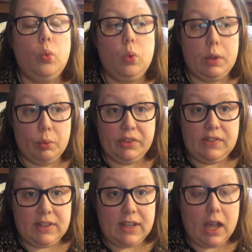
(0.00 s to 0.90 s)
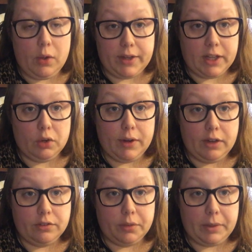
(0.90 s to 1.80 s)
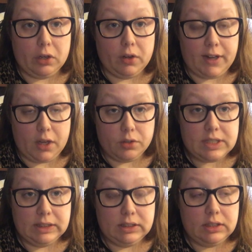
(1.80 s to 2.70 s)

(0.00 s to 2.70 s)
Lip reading: we will see how I get around from here on out.